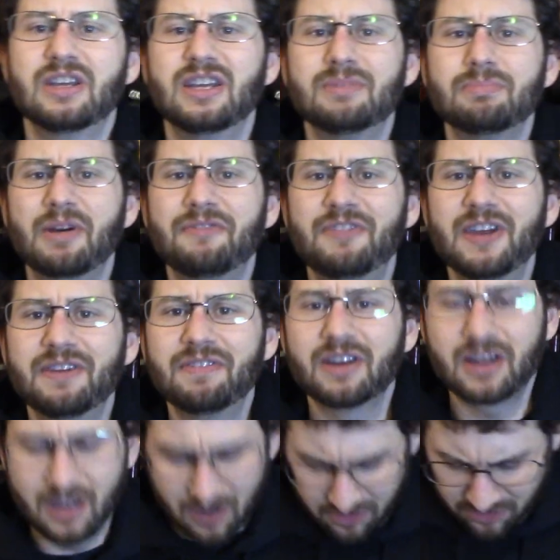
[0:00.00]
in my favorite
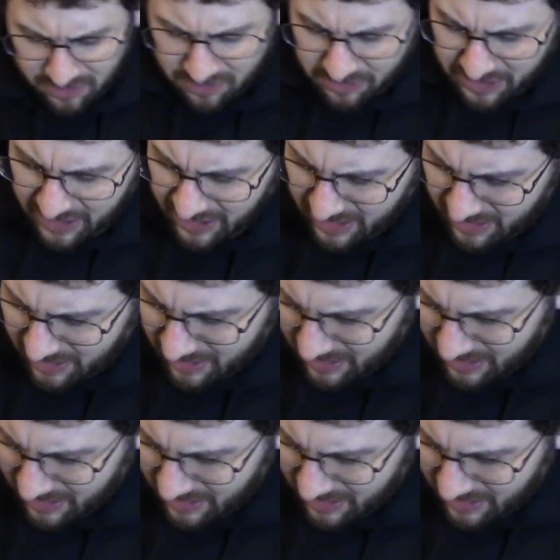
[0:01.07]
color, green.